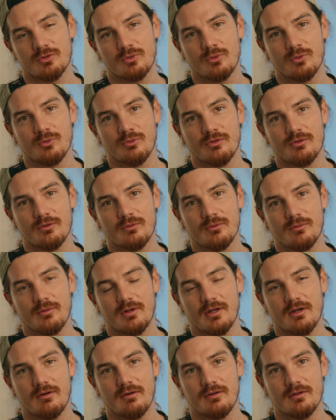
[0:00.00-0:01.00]
a cool little
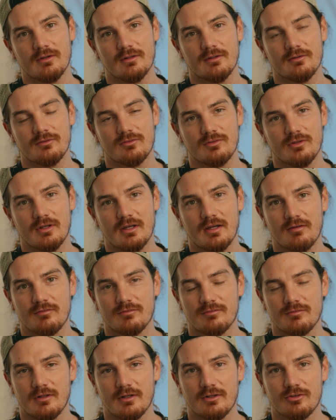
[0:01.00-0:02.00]
area to
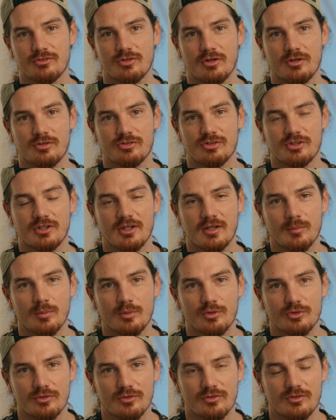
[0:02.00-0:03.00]
have like charging
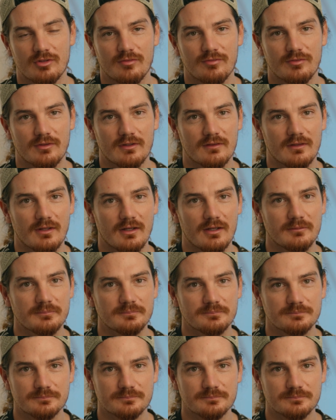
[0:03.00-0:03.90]
cables and stuff like that.